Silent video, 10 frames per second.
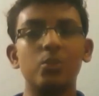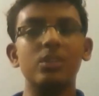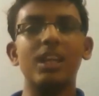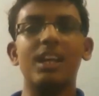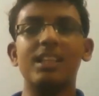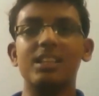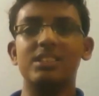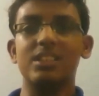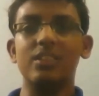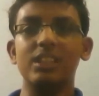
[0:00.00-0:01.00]
to the another
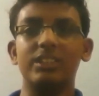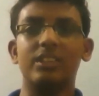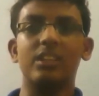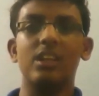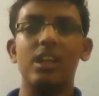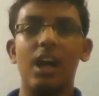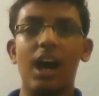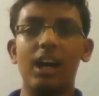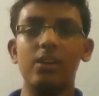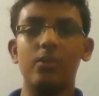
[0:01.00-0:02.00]
generation
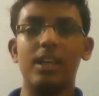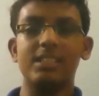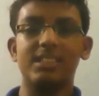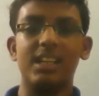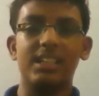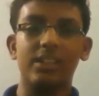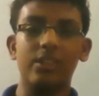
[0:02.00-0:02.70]
are known as genetic